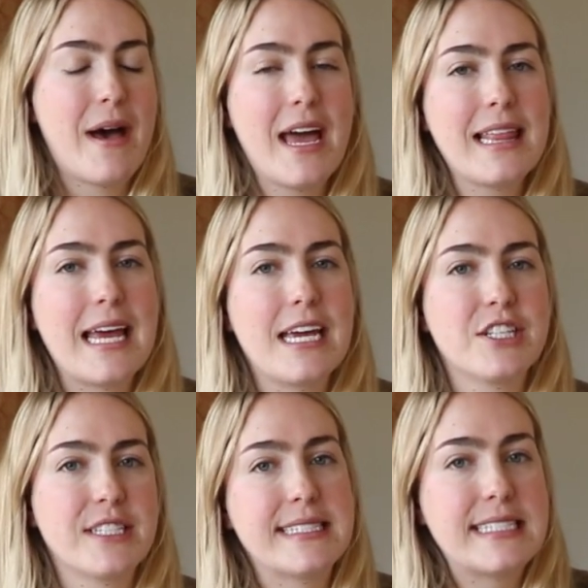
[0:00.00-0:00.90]
my
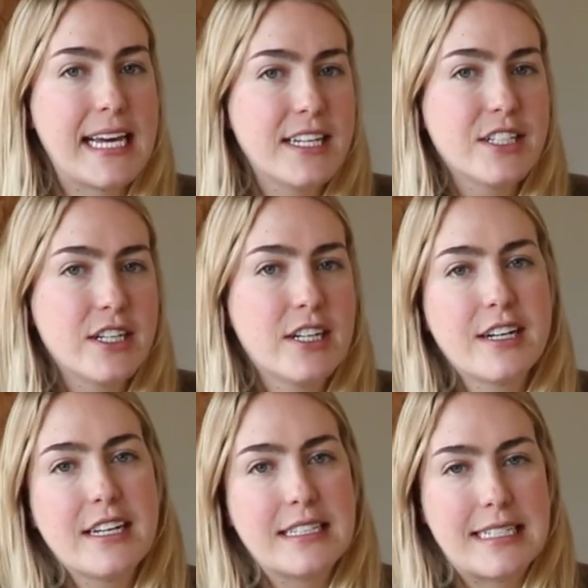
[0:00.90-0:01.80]
just
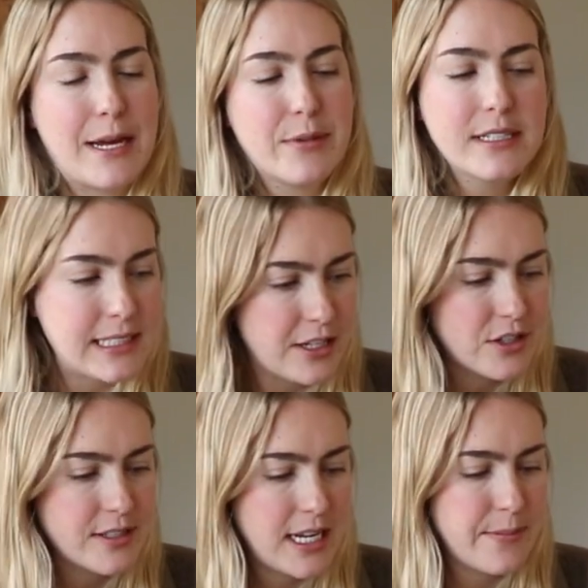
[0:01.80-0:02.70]
standard diaper
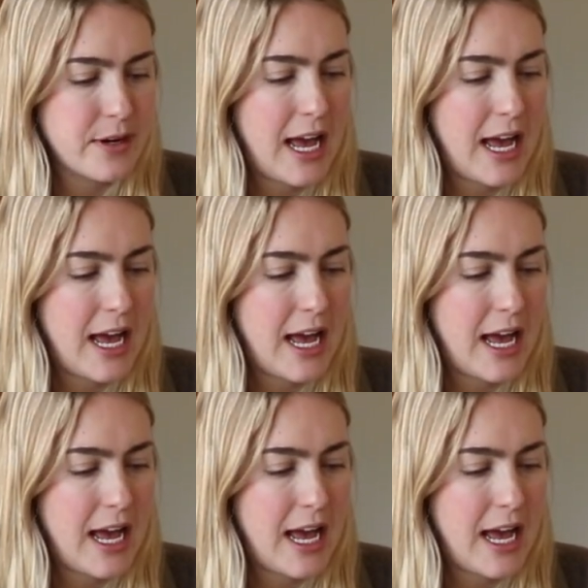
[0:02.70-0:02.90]
essentials diaper